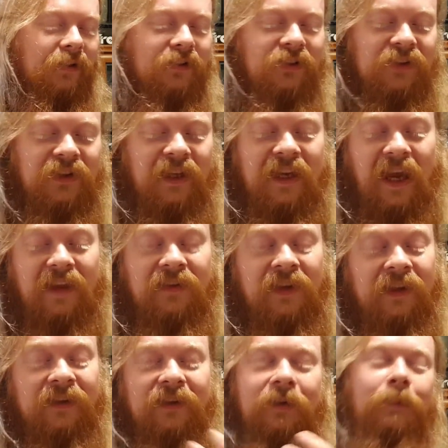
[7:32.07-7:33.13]
Just
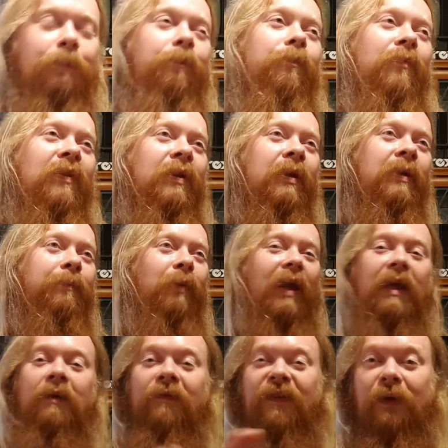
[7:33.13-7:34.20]
the
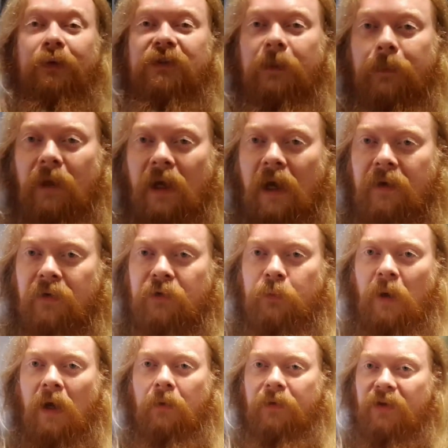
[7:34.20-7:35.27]
playing field you're playing as
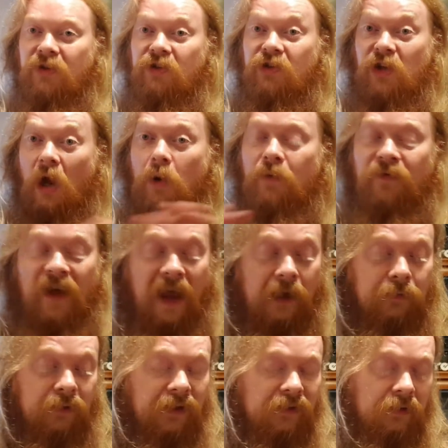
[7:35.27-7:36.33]
well, they're so
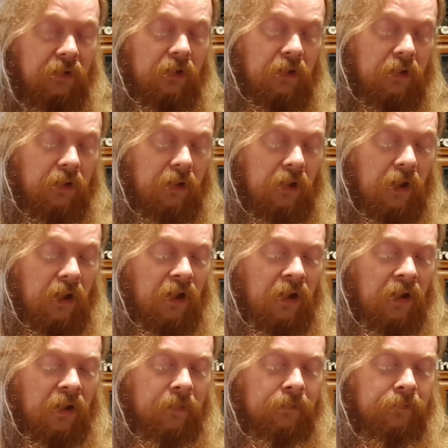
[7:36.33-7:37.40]
varied.
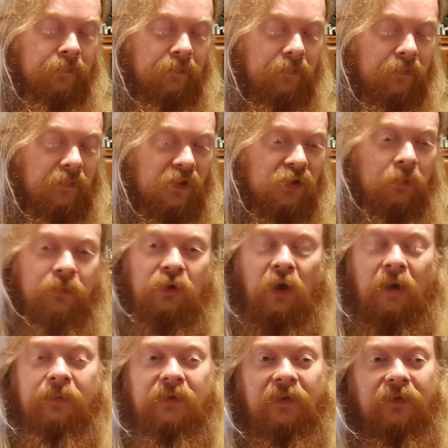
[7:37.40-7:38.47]

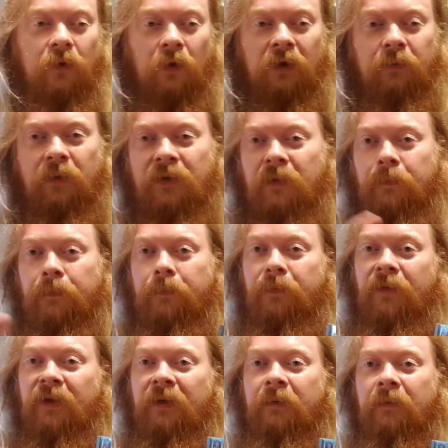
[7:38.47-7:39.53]
Sometimes you've got it where
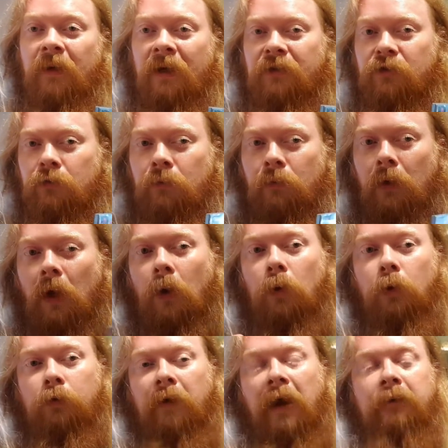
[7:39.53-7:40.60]
the actual
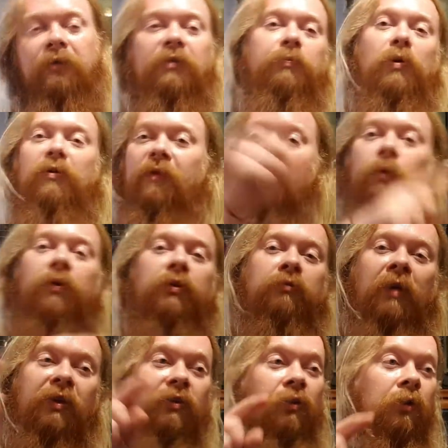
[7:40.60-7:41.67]
whole ground is moving one
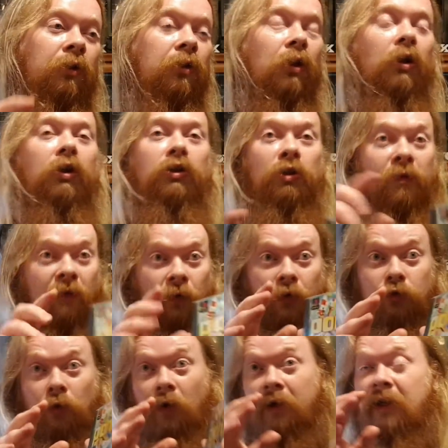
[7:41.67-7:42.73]
direction and you've got to
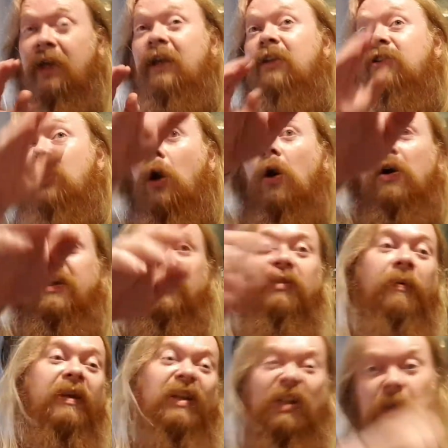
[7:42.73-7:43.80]
try and hit a target
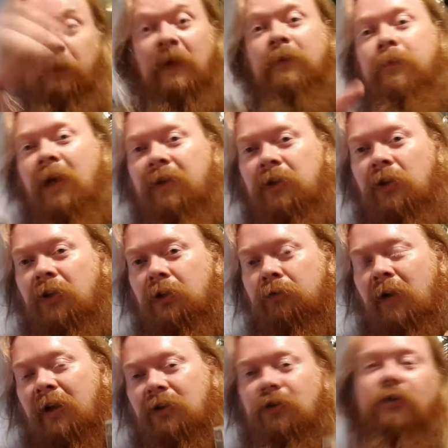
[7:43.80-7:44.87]
to make it spin back the other
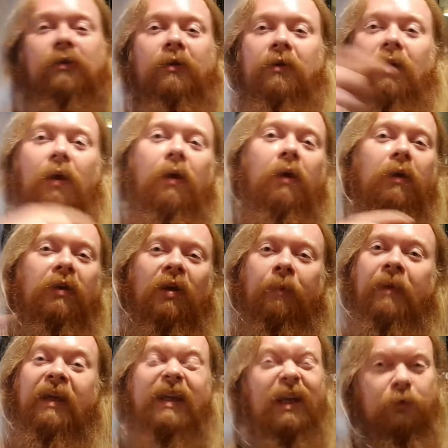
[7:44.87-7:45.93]
direction, and you know what
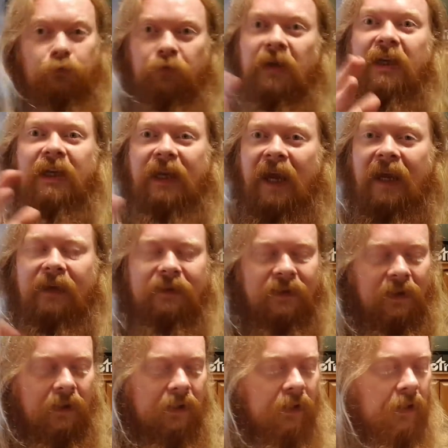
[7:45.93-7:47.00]
I mean, it gets really
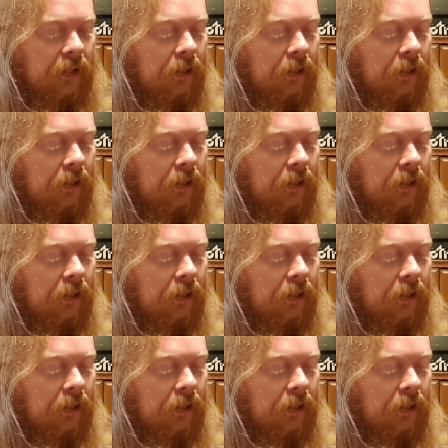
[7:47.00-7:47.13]
hectic.